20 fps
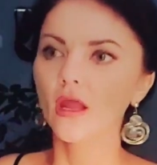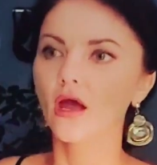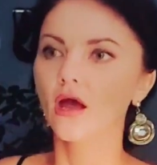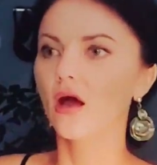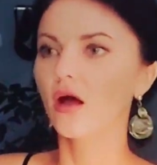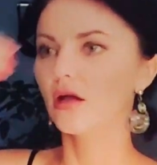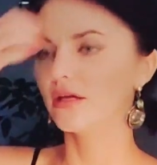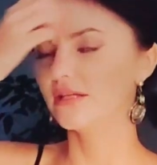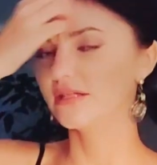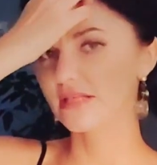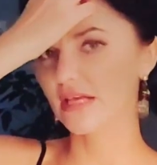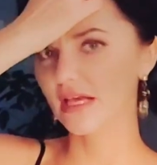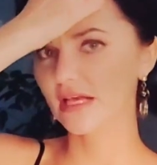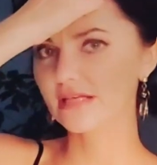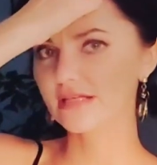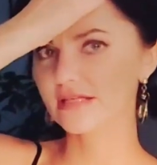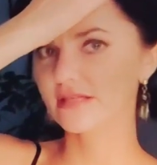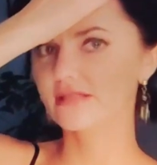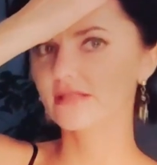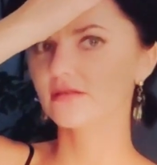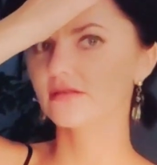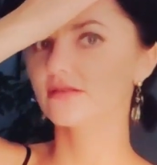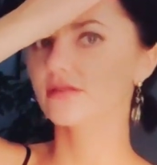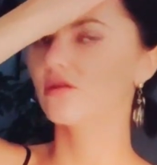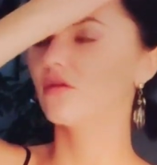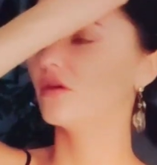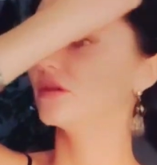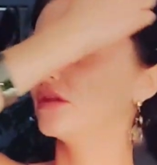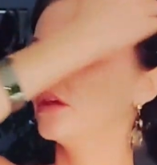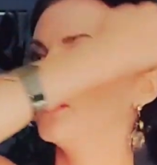uh, intestines and
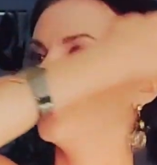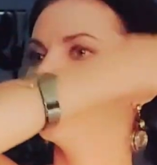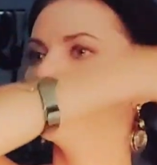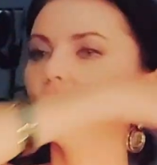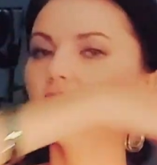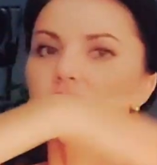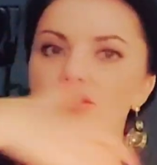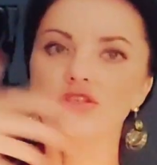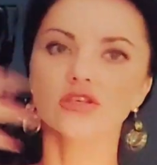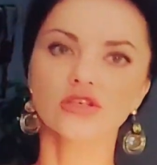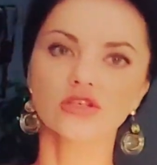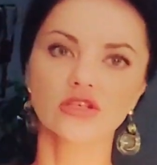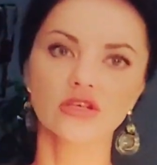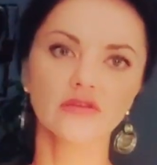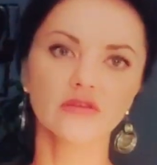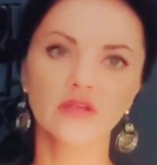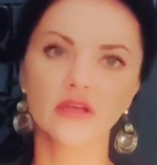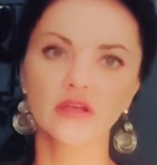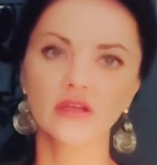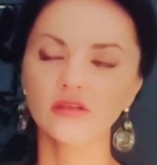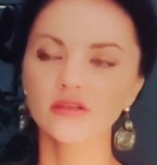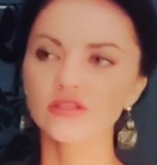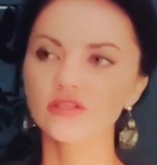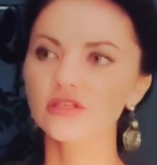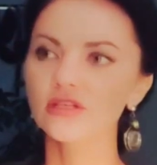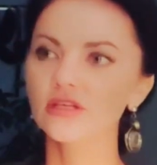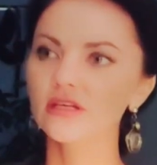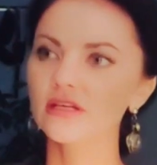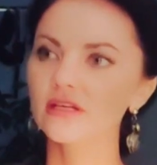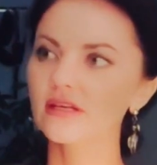so on. And she shifted.
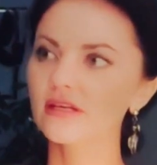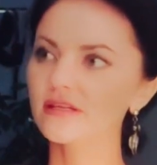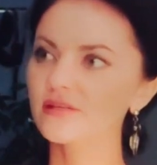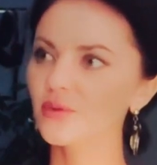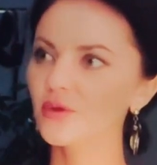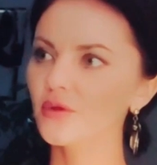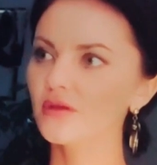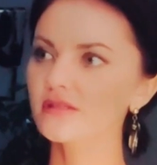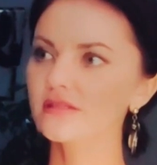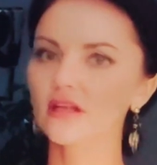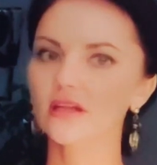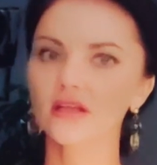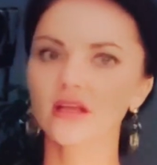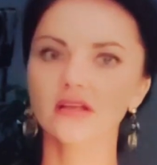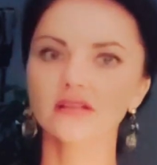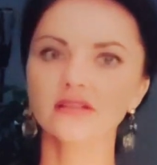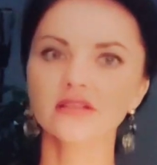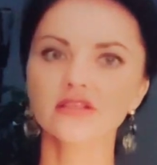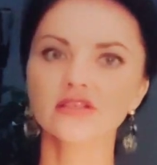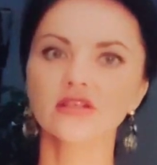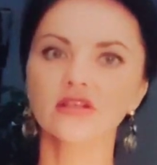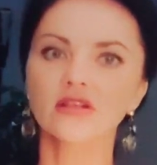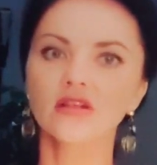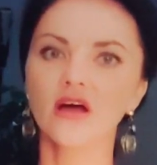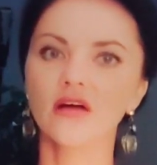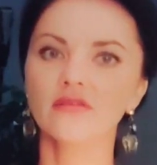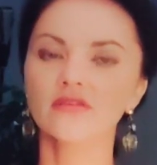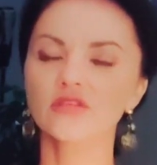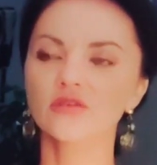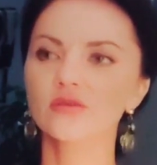She experienced unconditional
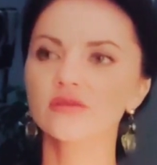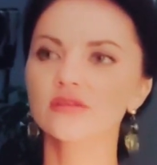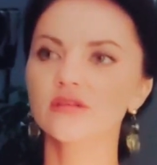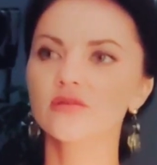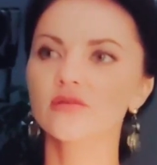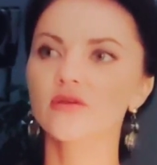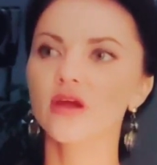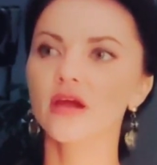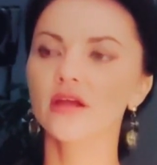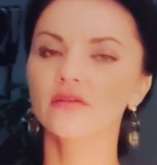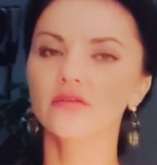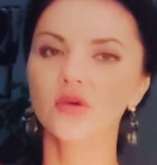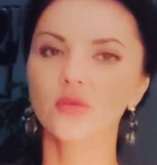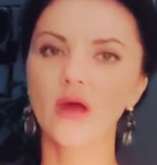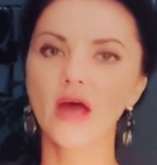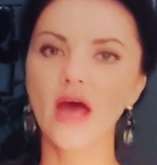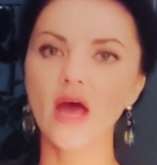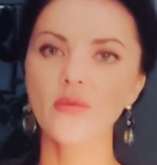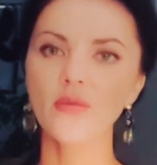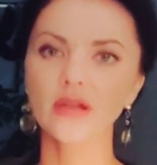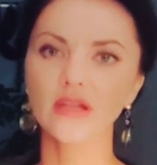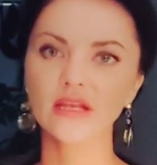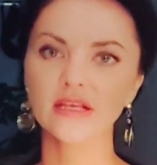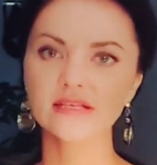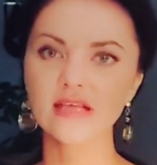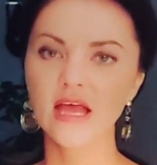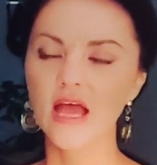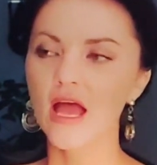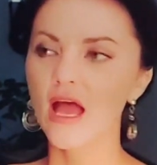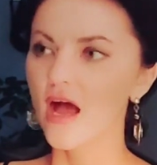love. She was crying from
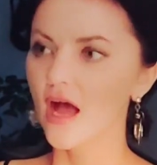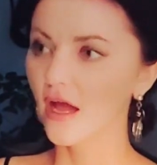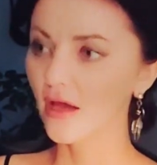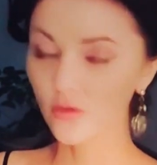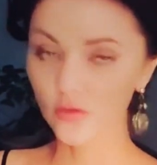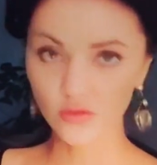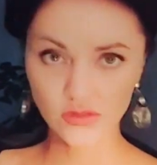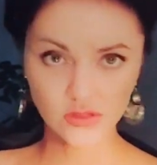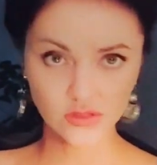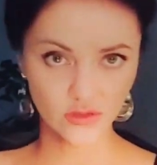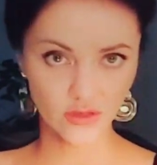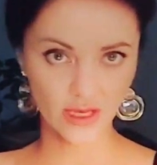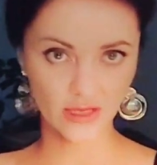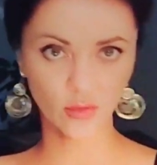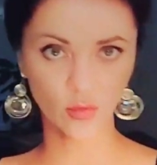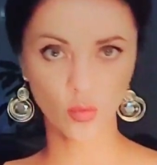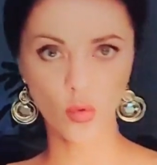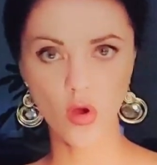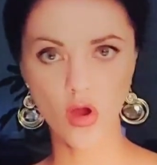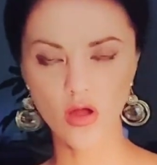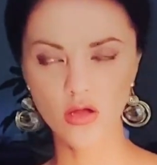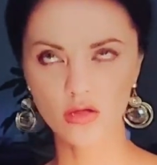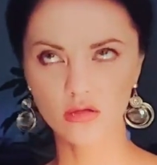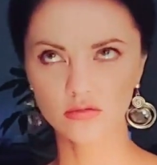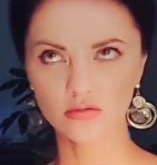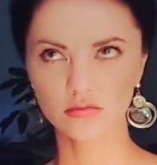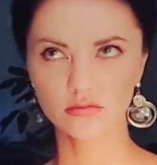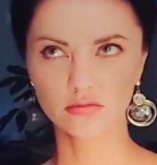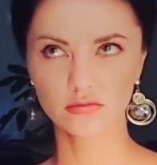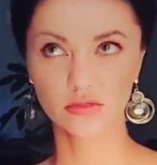happiness. I also had a walk
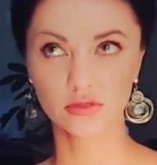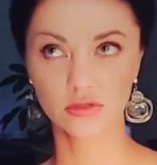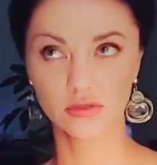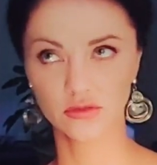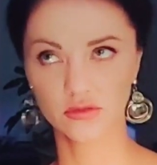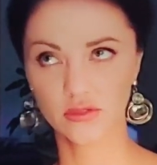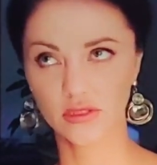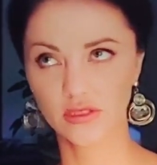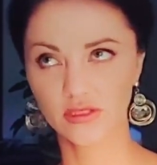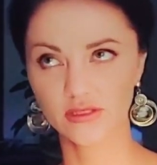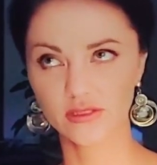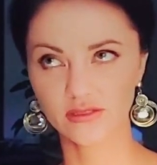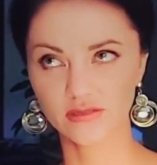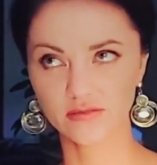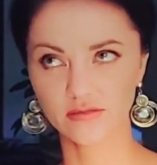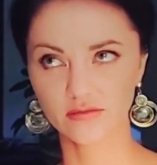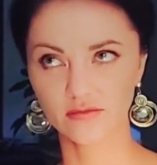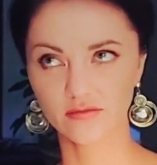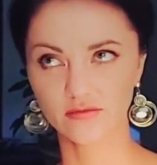mm, two days